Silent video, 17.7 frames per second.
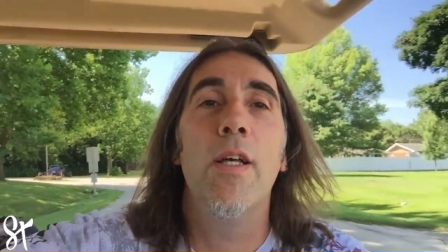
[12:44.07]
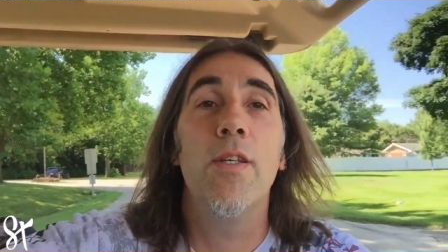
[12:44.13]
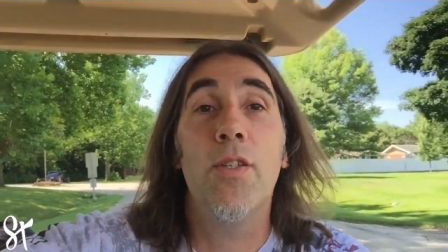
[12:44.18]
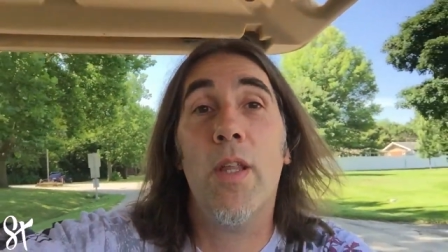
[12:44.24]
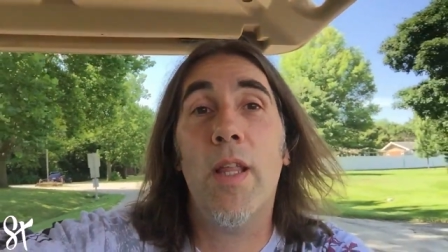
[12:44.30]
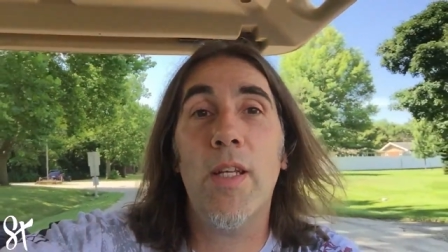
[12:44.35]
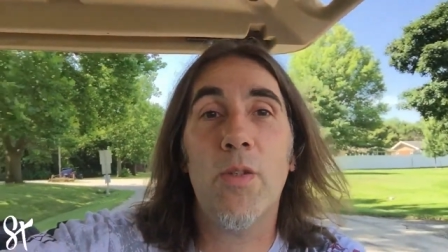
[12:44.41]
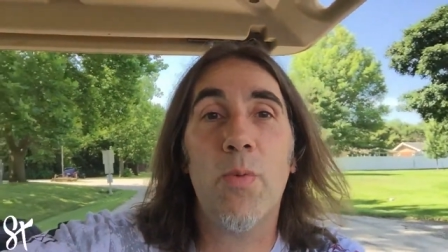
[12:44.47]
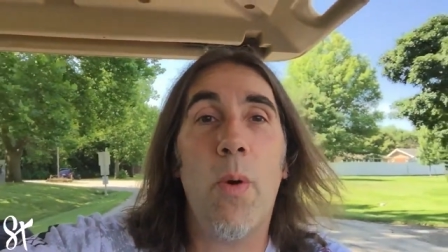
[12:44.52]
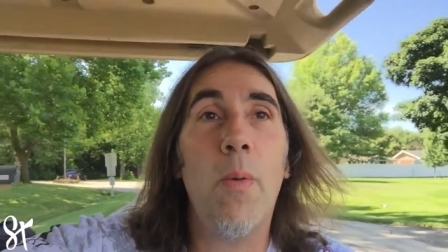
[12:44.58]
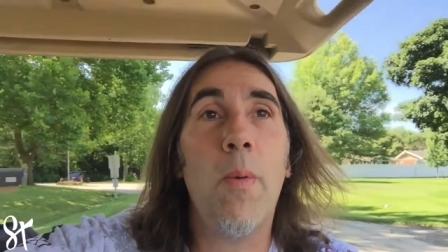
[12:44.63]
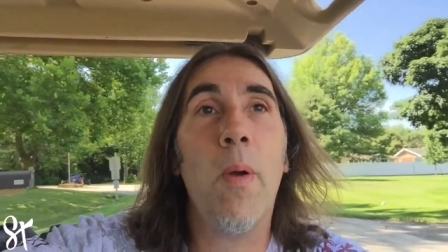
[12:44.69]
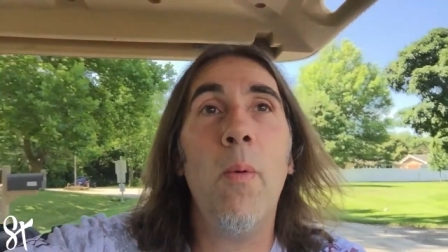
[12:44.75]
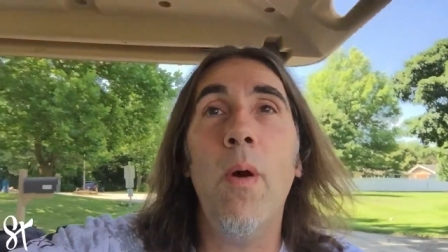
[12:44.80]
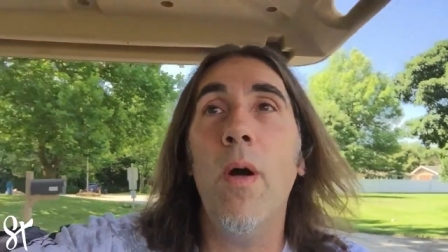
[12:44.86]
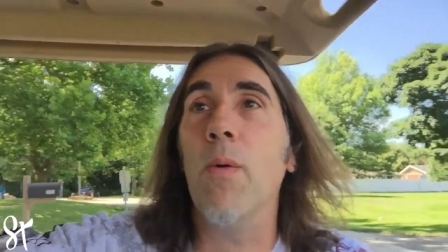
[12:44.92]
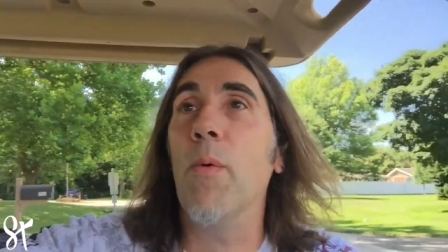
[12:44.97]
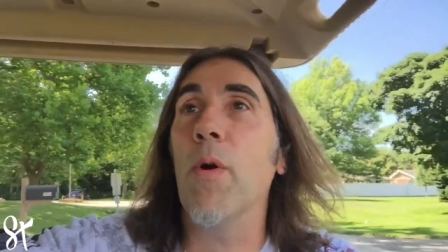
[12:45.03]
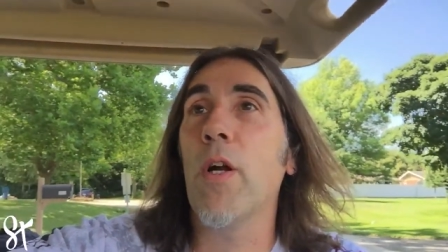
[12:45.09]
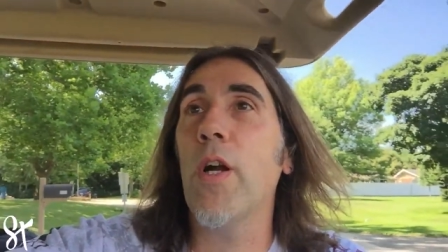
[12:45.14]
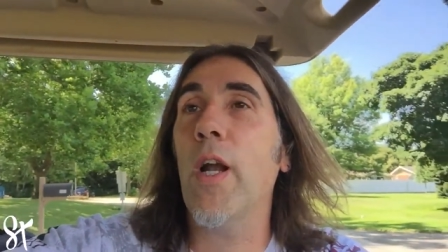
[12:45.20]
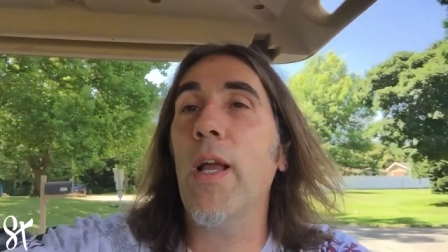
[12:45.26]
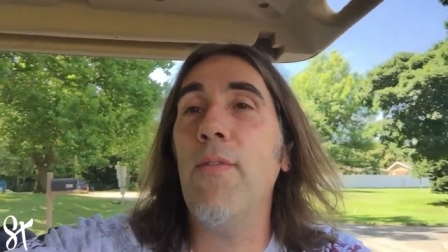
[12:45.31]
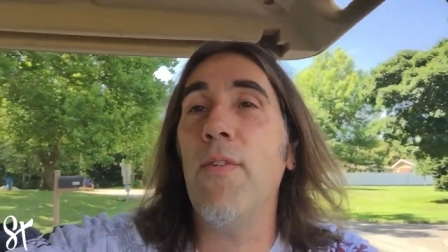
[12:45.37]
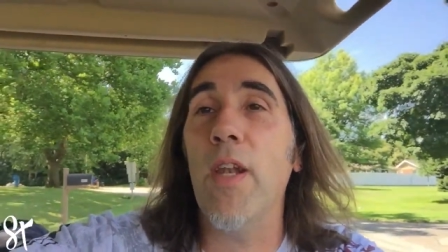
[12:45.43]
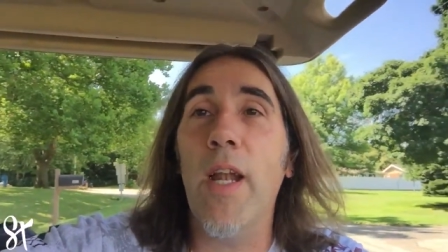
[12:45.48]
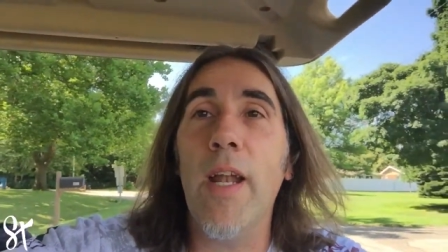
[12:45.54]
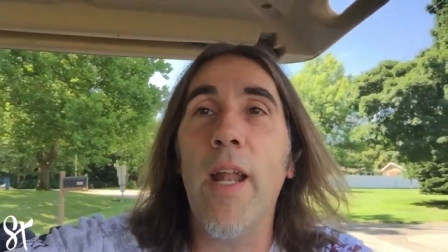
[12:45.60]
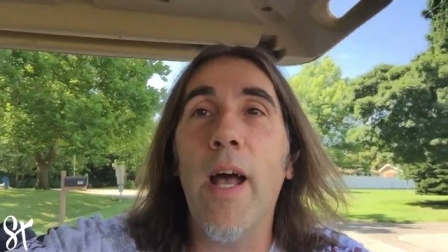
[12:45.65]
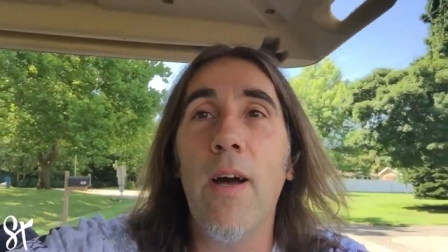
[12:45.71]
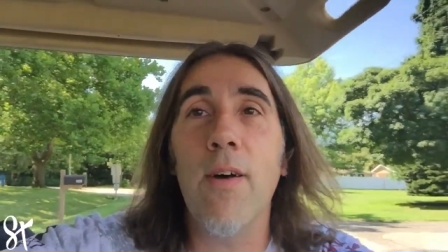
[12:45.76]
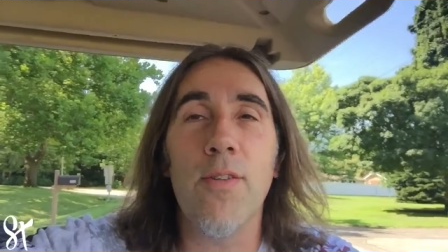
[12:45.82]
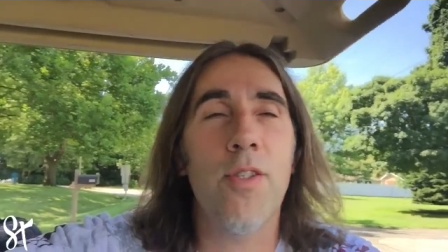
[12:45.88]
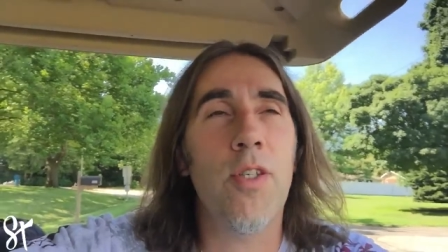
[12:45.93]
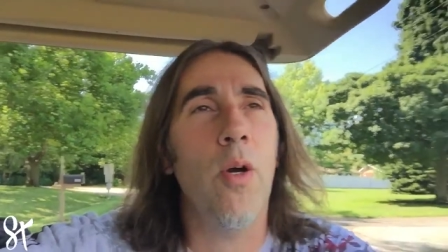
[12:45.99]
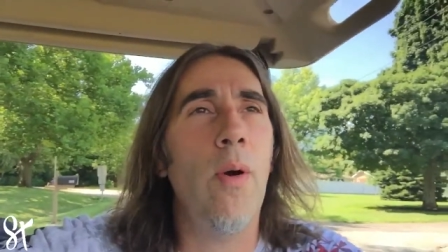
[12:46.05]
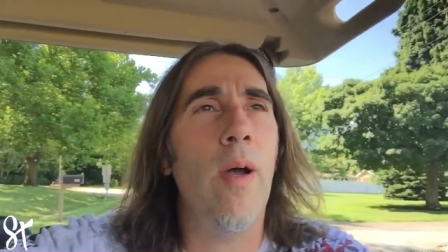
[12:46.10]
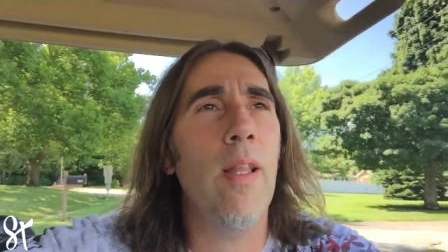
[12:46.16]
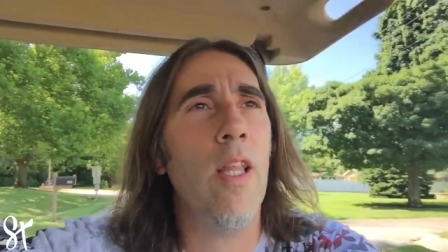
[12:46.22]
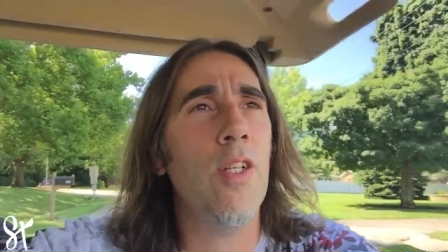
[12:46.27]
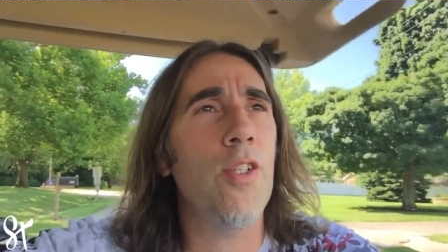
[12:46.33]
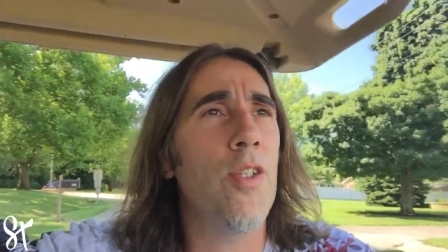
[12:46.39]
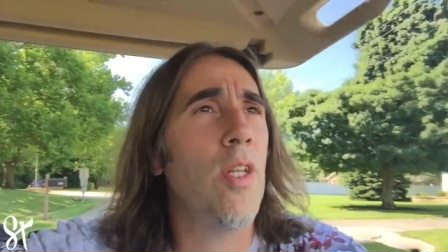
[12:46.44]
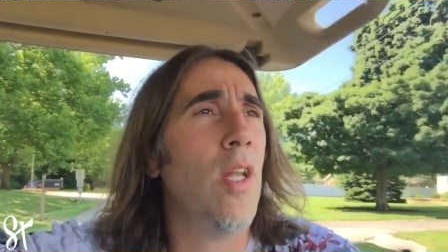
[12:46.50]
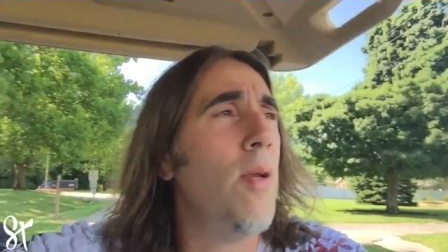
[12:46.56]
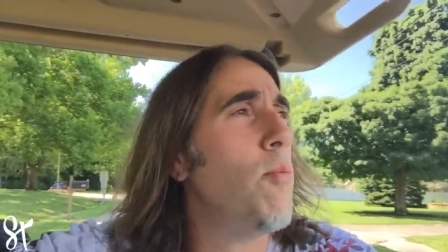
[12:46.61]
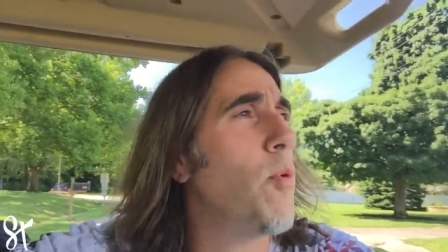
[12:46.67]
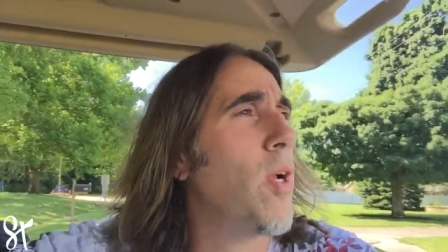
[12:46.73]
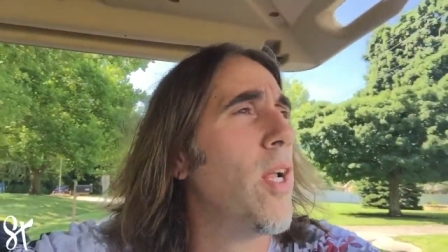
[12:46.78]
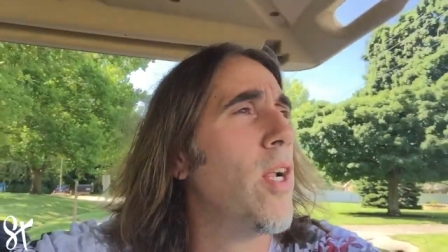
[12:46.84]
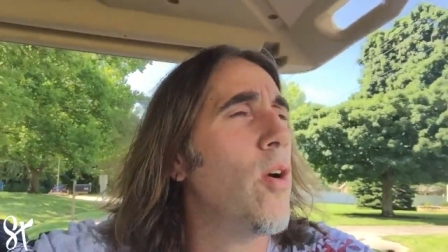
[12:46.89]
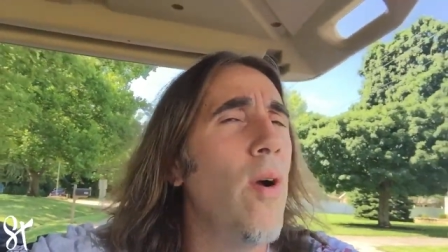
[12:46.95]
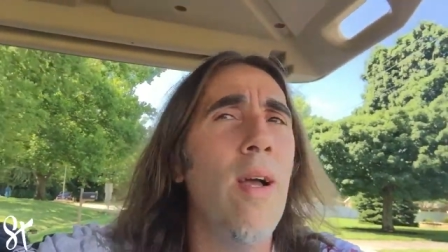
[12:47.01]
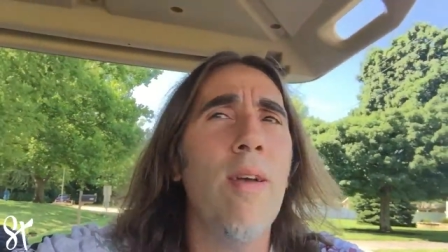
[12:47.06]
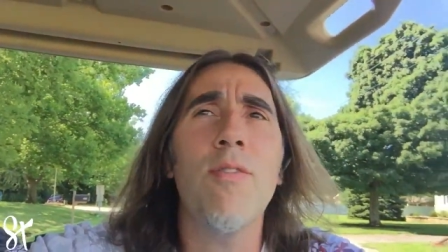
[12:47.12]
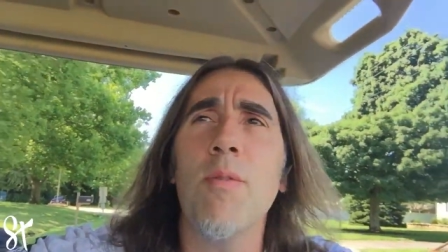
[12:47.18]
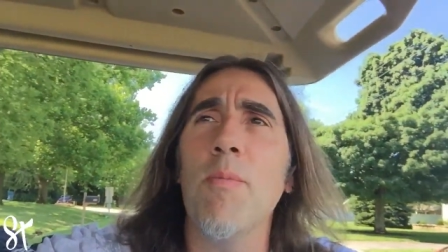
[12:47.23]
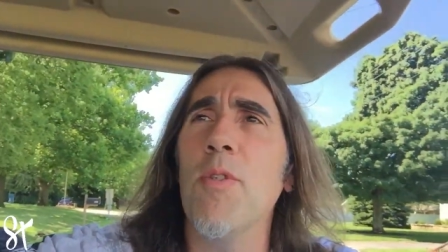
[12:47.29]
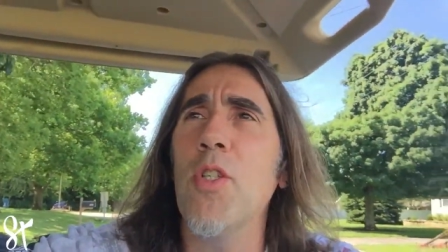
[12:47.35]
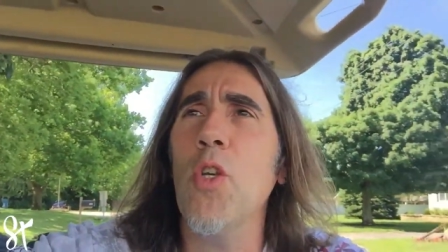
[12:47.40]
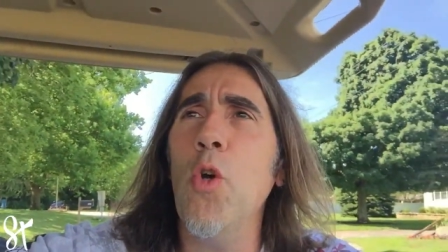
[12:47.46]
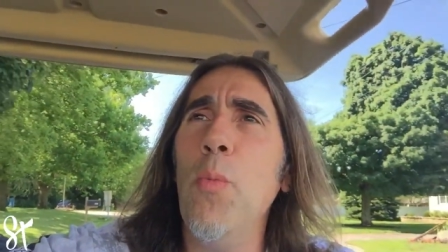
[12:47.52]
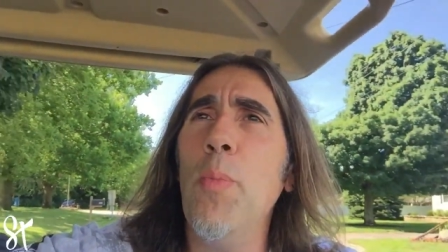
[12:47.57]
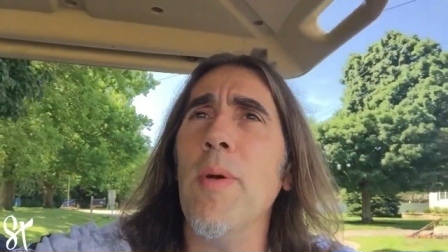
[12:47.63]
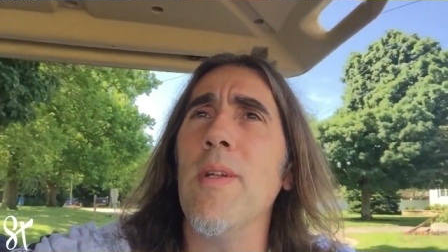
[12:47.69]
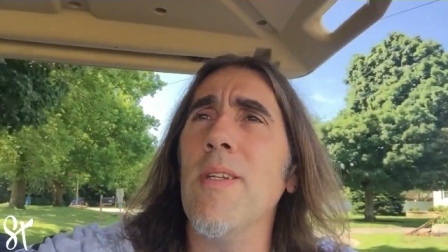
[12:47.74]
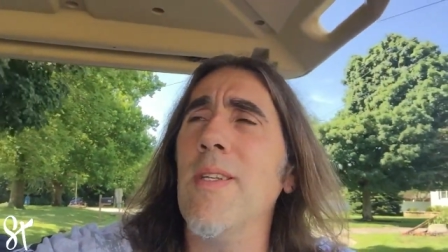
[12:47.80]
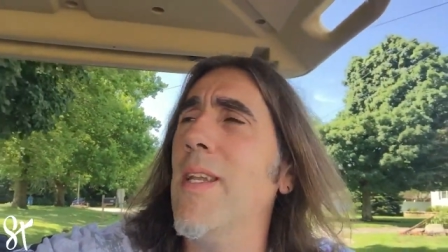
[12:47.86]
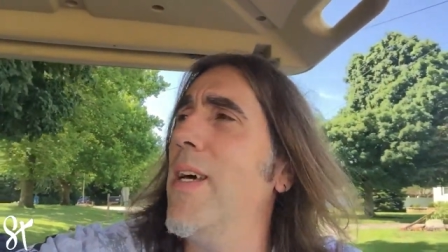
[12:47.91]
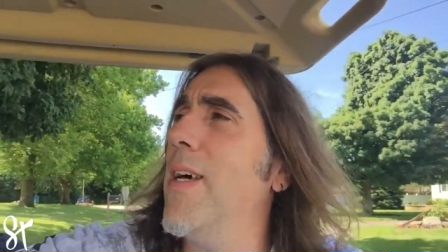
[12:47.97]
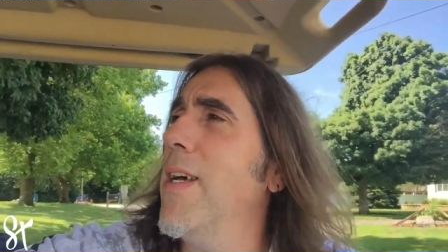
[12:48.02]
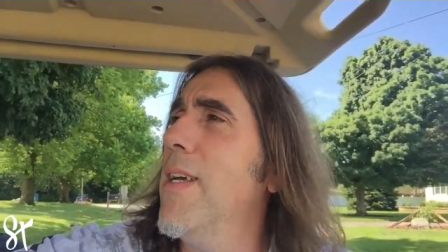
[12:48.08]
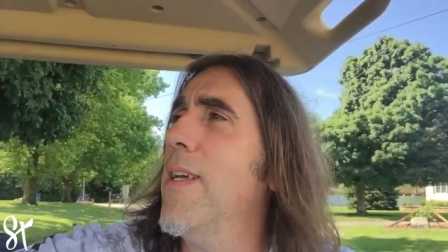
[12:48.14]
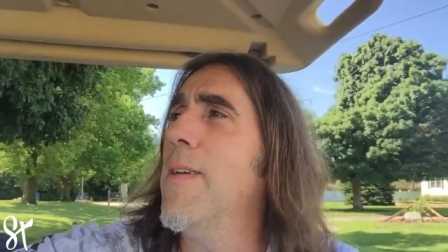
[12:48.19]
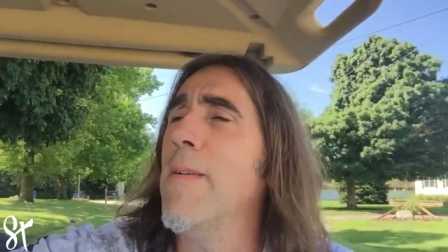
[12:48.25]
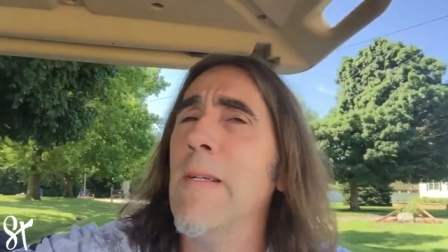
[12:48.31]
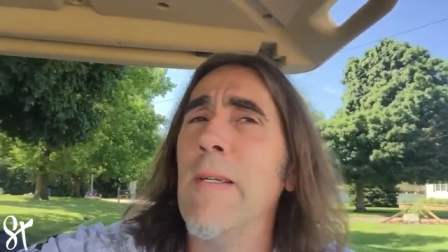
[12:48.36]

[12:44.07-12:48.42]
So that's what we want. We're craving it now. So at lunchtime, we're gonna go have some soup and uh,